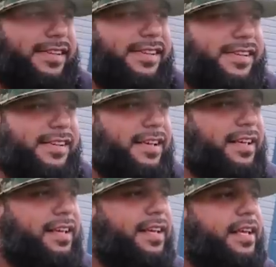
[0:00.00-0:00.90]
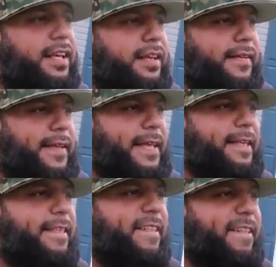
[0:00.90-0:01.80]
We need the kid brought back to the
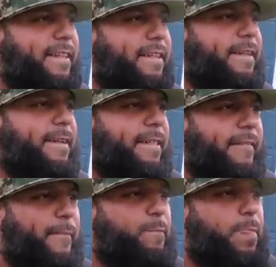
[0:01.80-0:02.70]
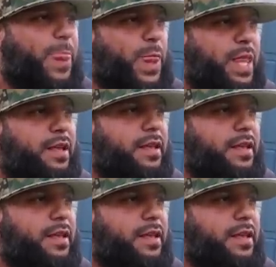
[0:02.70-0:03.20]
house. Okay?